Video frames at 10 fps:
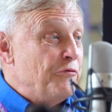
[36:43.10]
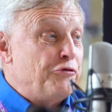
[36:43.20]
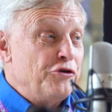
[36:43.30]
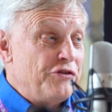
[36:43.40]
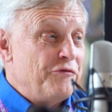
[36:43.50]

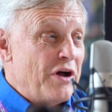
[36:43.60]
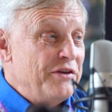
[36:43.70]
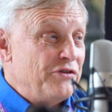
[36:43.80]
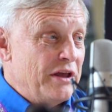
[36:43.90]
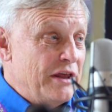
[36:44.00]
first
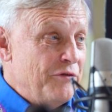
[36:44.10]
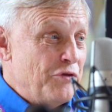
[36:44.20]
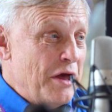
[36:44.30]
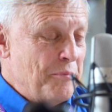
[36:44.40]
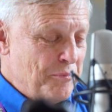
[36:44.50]
advice I give
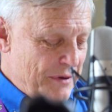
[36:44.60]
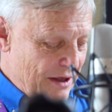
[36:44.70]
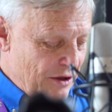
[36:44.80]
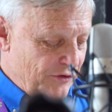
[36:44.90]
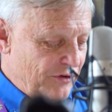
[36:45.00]
them
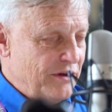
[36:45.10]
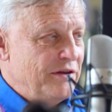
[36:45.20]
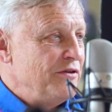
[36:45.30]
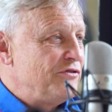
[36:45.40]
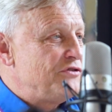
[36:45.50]
is
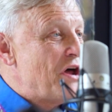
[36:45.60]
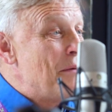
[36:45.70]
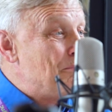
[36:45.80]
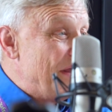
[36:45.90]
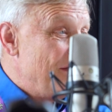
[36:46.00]

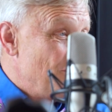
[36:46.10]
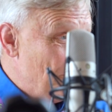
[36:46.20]
stop being the